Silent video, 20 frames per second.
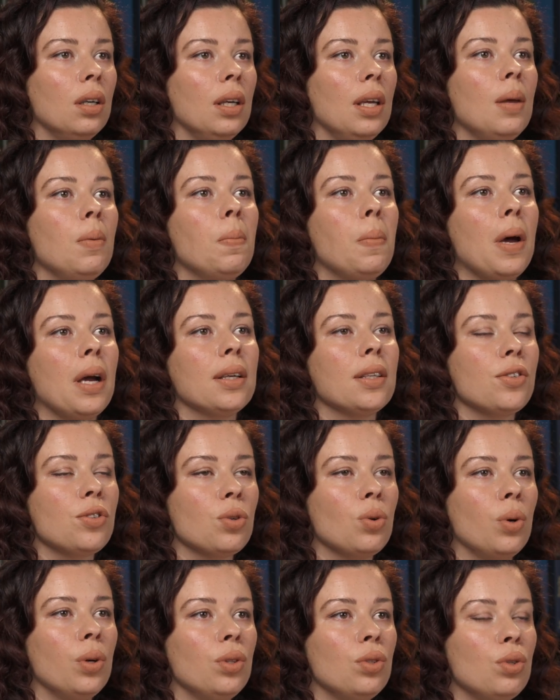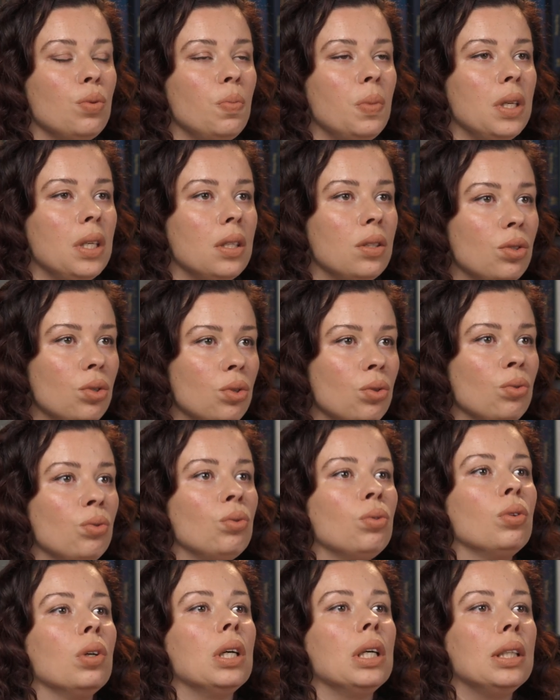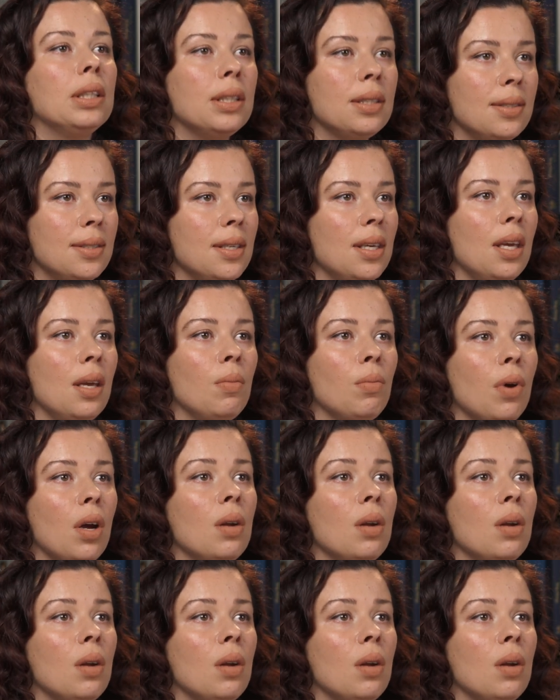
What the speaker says: impact is going to be to the team,